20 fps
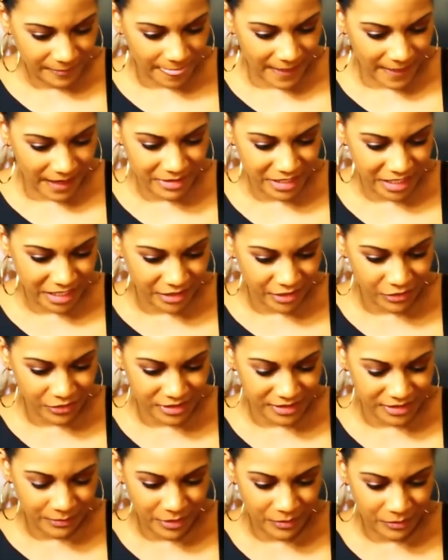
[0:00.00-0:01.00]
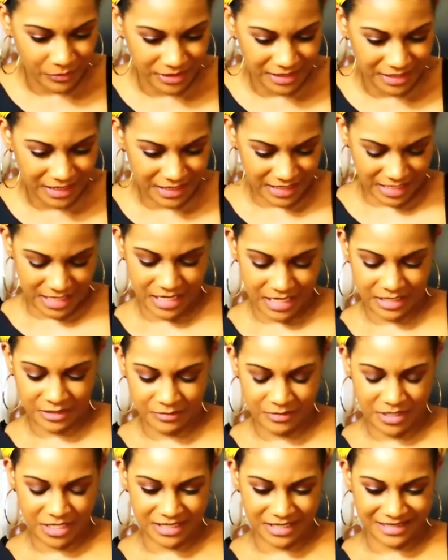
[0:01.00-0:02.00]
I mean, I know some people say the Hanged
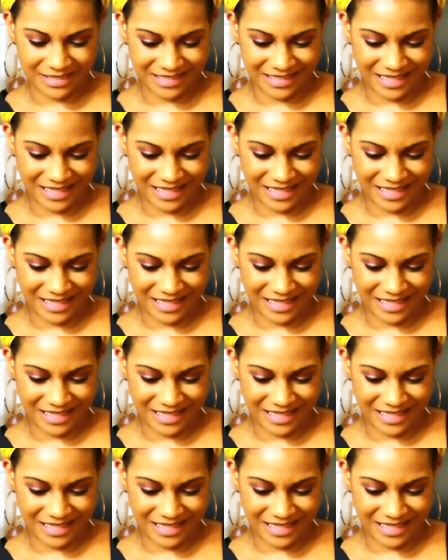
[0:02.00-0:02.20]
Man is